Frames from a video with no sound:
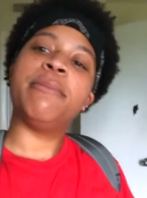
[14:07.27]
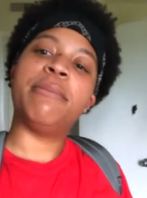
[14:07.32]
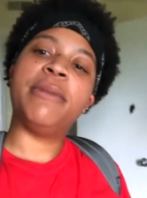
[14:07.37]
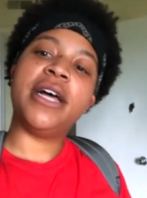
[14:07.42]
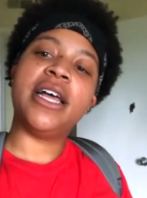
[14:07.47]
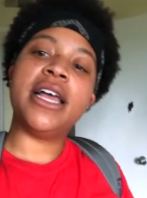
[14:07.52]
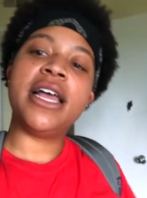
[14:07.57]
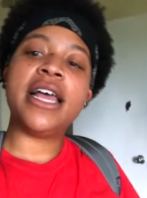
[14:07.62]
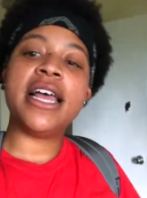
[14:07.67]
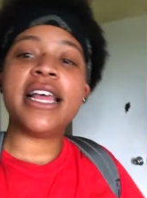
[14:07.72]

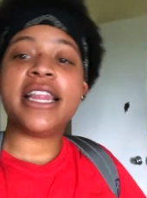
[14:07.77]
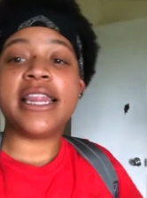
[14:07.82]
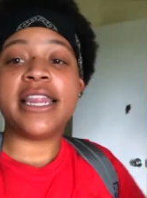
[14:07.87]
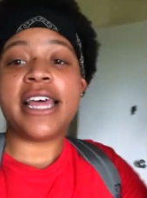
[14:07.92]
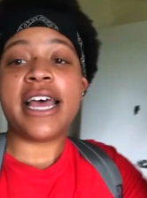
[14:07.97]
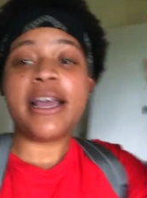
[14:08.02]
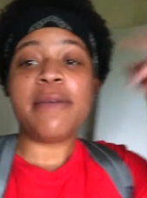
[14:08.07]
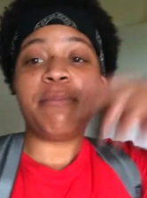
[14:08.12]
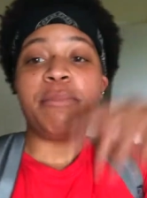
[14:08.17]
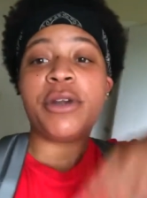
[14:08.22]
But
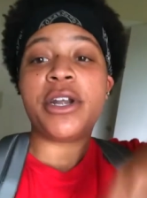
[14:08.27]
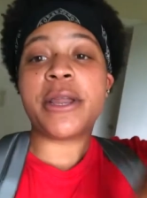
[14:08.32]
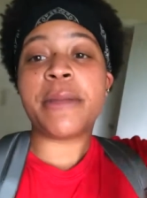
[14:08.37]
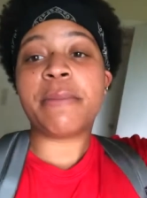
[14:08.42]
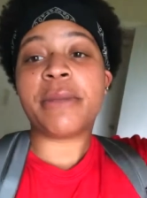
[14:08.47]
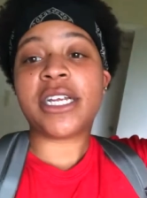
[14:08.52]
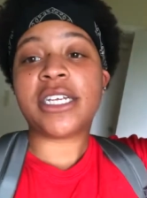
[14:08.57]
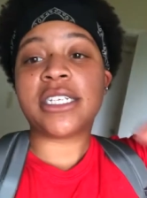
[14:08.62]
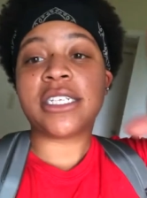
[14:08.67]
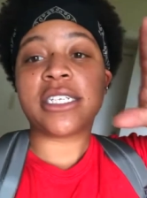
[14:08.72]
that pretty
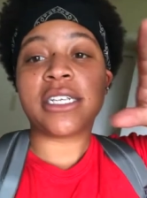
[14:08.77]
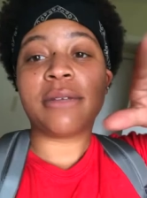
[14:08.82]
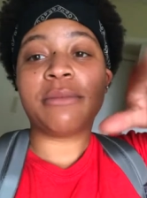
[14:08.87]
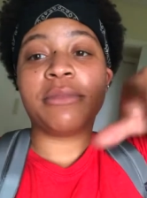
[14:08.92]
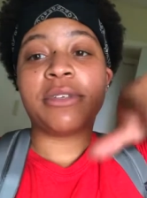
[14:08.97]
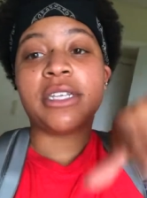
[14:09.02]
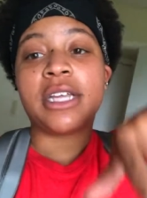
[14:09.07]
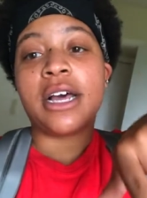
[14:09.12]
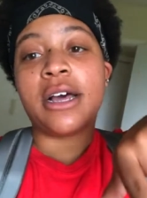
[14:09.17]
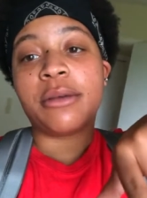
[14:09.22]
much
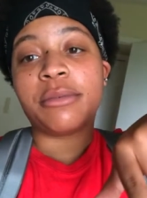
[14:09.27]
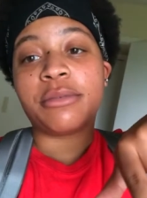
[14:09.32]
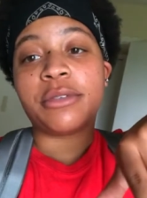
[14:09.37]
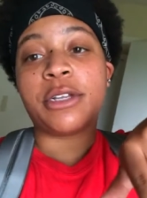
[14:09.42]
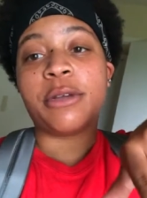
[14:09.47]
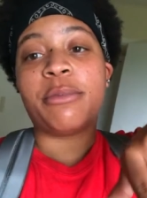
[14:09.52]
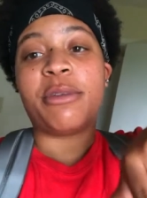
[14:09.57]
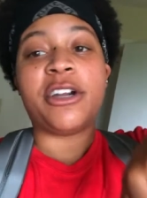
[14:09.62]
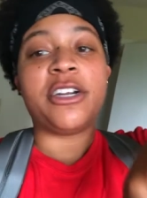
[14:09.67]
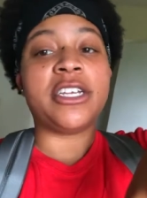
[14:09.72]
sums
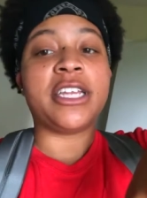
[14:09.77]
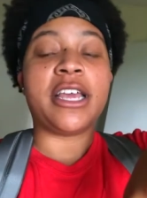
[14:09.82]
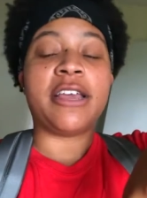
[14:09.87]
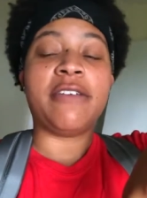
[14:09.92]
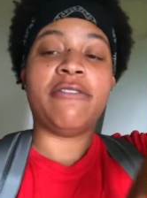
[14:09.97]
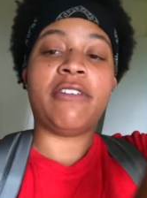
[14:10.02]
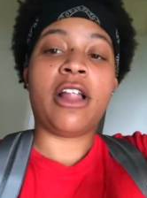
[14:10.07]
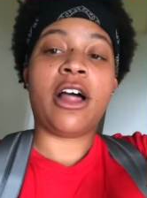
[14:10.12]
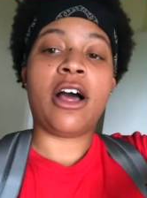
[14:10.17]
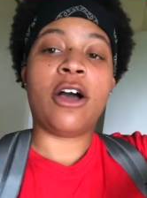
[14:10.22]
up the
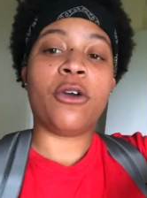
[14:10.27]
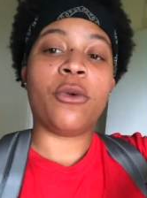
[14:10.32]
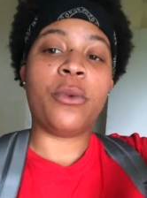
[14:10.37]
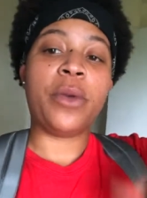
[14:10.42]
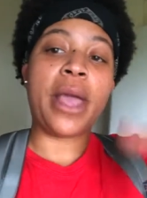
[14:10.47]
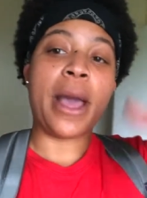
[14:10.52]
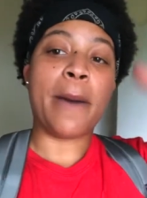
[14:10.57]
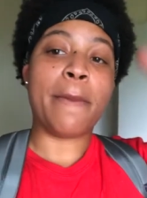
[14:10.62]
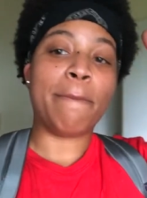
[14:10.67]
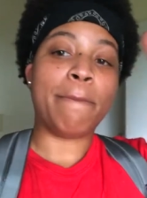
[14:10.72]
birthday vlog.
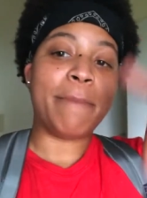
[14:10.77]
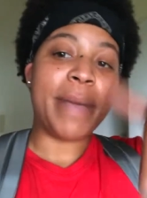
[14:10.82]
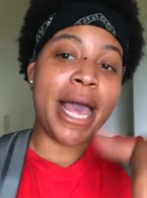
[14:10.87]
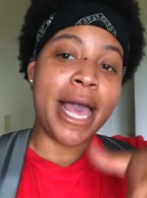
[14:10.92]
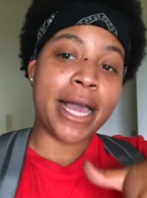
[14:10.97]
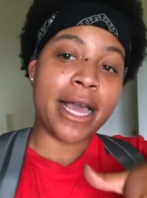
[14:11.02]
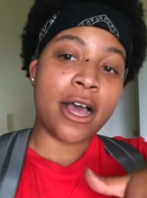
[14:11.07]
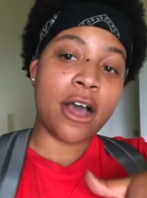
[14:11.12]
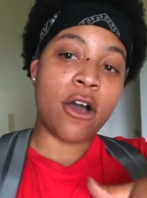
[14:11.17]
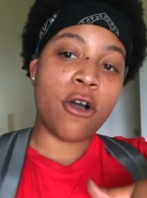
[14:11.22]
We are
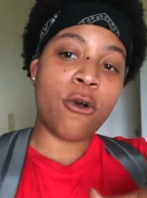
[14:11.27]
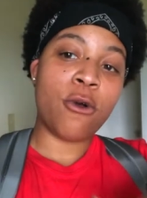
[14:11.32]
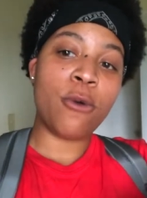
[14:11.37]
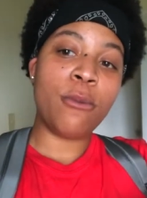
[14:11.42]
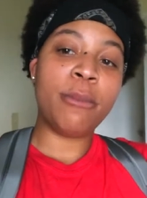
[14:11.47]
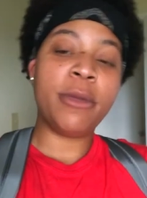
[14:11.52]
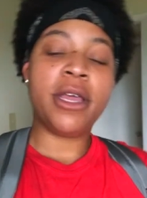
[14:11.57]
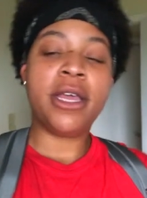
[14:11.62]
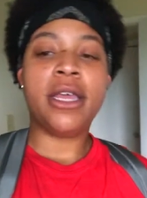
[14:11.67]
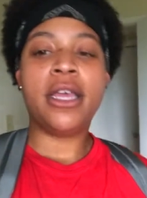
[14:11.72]
back
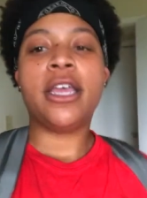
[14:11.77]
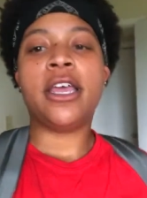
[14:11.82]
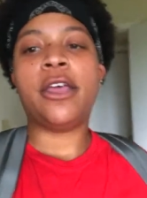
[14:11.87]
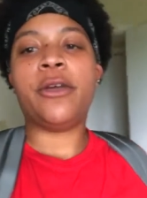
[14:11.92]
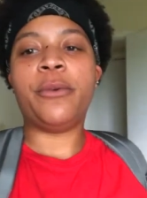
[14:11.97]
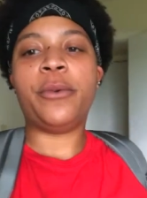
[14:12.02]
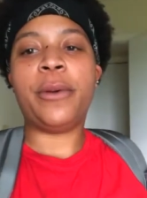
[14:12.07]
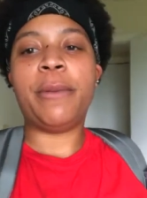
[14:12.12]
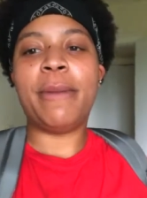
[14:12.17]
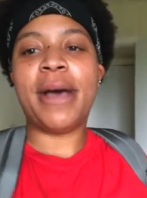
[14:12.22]
home
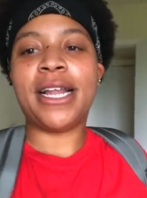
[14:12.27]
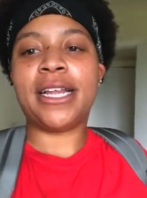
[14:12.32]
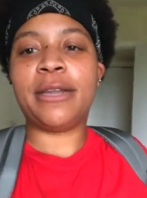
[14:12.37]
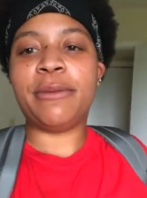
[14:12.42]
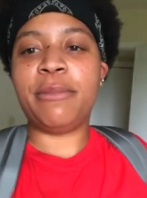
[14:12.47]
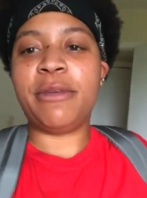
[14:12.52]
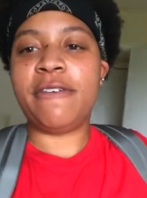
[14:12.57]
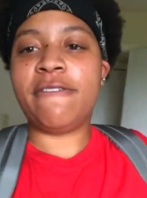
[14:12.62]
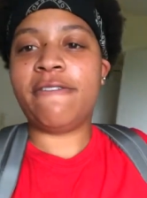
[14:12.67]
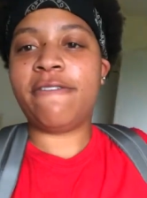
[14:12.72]
and we about
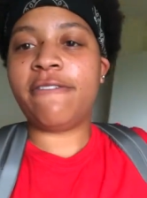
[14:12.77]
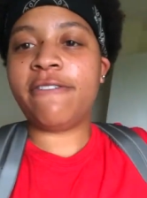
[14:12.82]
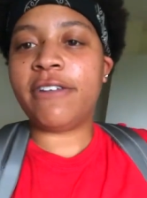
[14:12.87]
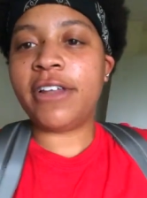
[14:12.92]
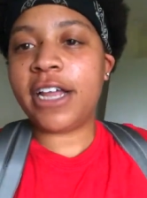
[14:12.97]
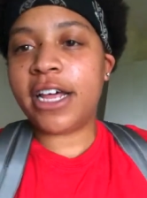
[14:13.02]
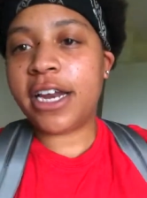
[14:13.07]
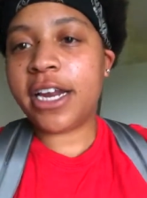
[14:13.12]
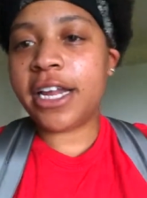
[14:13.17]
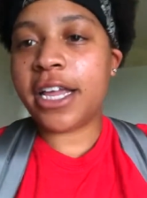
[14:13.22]
to be
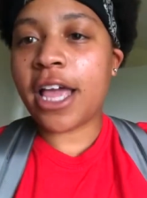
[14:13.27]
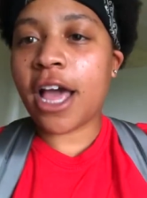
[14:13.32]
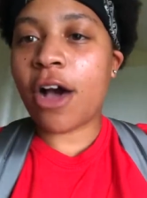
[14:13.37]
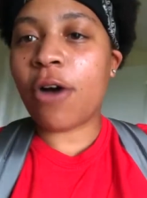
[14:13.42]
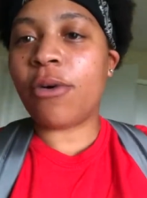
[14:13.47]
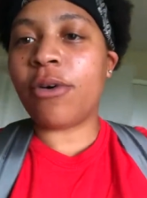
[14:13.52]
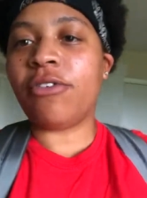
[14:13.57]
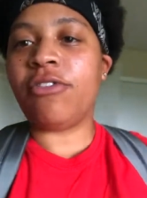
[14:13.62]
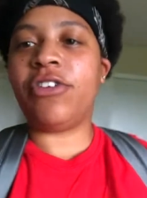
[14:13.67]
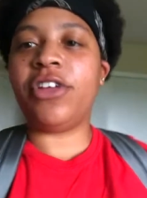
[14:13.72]
flooding
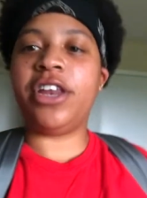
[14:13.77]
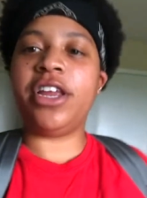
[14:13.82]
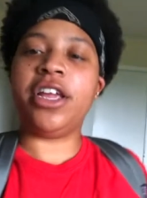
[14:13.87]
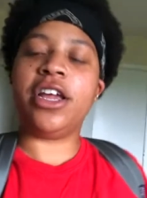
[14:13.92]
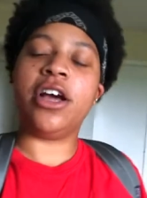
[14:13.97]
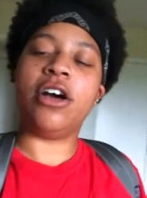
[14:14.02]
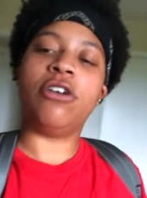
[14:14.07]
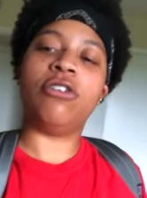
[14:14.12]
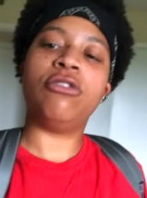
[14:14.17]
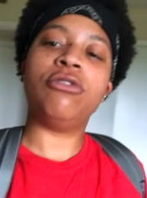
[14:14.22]
y'all with
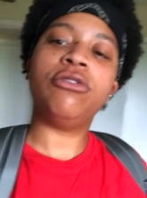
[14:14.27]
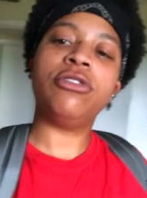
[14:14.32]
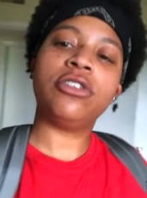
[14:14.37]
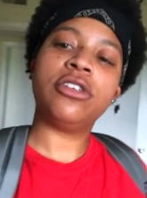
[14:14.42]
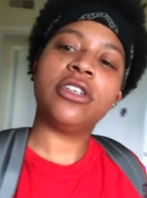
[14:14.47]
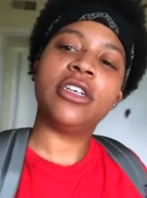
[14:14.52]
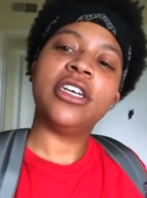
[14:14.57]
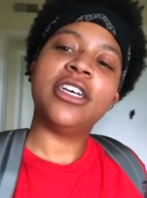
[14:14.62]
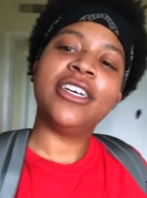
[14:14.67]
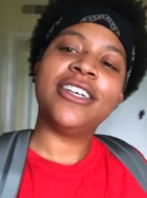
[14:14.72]

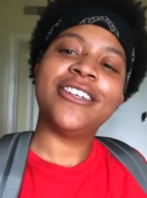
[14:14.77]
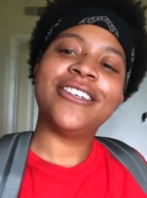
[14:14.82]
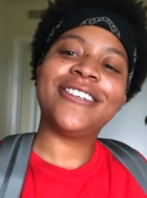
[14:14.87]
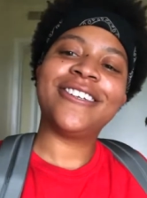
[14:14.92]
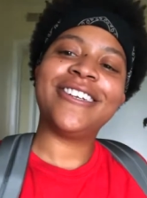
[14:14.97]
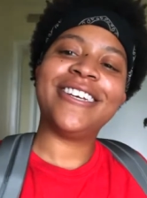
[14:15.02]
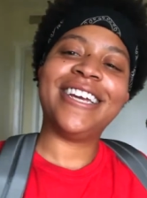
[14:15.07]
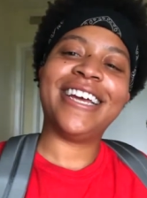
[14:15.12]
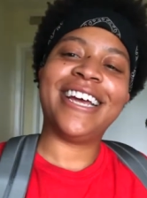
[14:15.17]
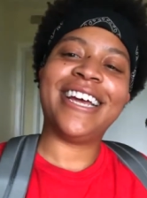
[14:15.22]
videos.
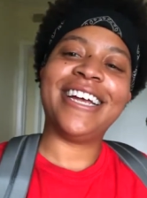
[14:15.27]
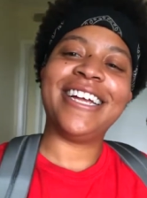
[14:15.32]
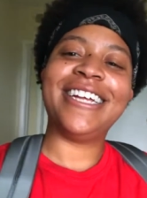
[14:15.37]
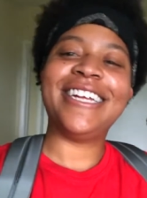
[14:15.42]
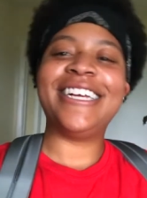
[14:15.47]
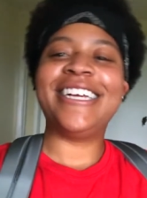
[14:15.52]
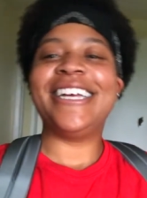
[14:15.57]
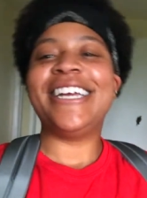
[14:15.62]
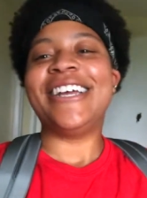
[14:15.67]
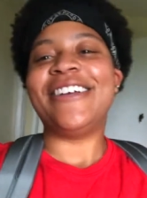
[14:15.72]
So yeah,
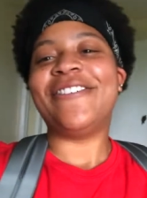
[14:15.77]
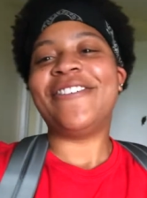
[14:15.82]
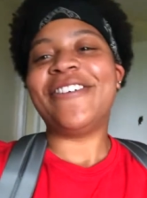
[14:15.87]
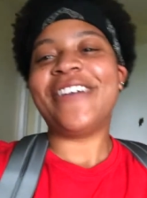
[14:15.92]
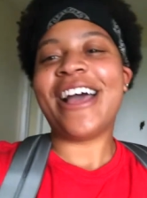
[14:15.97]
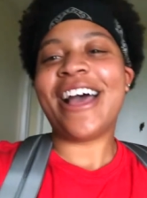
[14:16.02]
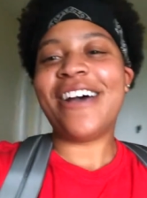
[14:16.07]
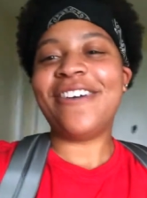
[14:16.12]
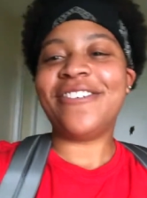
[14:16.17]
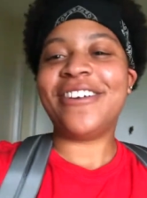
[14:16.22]
if
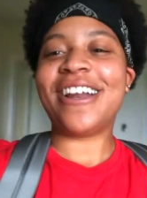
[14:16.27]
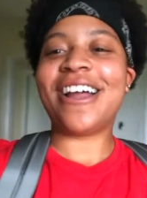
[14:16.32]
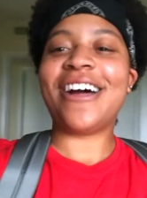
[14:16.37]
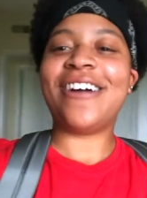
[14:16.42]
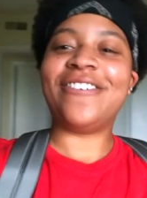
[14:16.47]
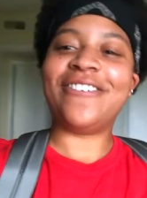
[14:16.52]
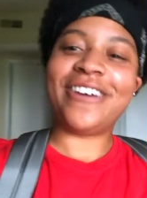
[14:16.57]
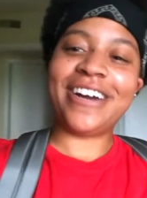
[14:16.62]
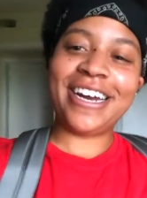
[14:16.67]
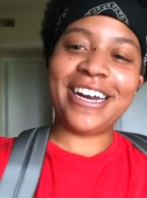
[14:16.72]
you haven't
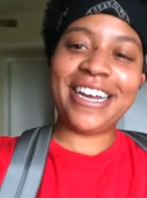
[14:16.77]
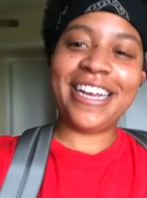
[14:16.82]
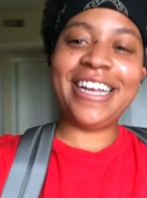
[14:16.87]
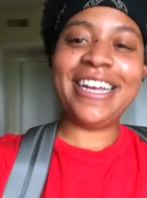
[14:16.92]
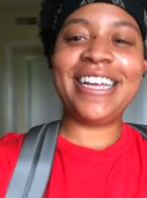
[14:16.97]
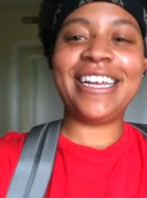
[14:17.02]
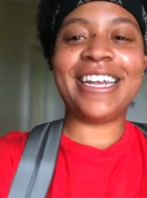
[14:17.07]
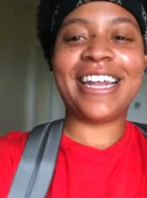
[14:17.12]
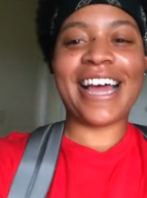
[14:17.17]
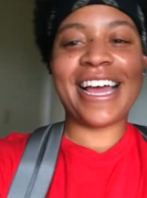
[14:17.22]

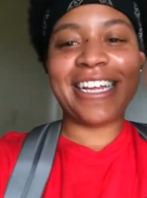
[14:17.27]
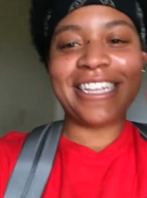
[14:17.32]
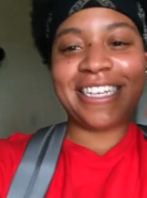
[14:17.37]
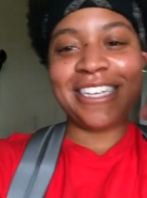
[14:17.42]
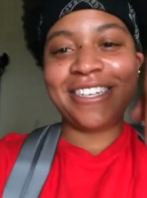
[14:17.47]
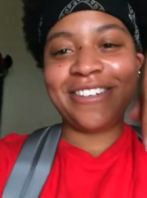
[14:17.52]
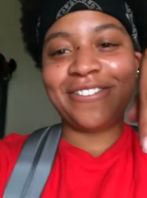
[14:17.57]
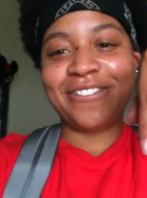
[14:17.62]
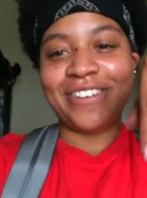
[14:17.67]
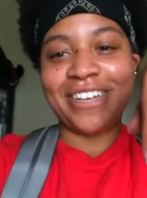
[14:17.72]
already, like
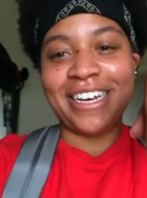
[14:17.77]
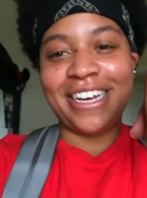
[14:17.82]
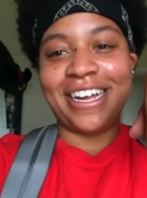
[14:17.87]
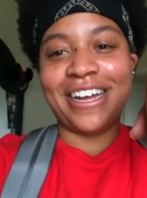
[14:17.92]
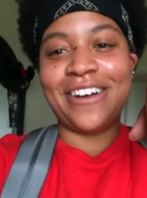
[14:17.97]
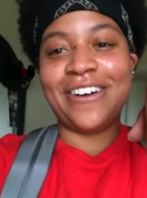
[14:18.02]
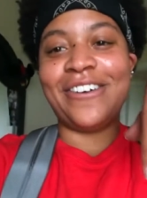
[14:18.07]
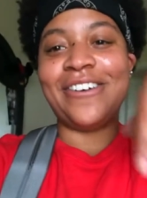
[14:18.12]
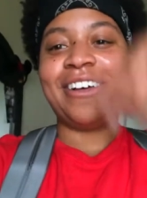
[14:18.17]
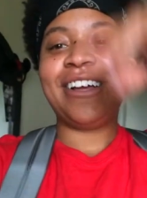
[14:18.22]
this
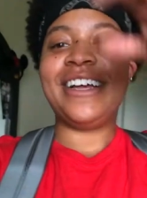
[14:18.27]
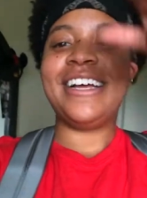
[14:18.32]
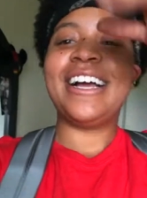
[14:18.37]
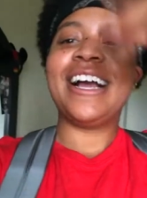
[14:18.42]
video,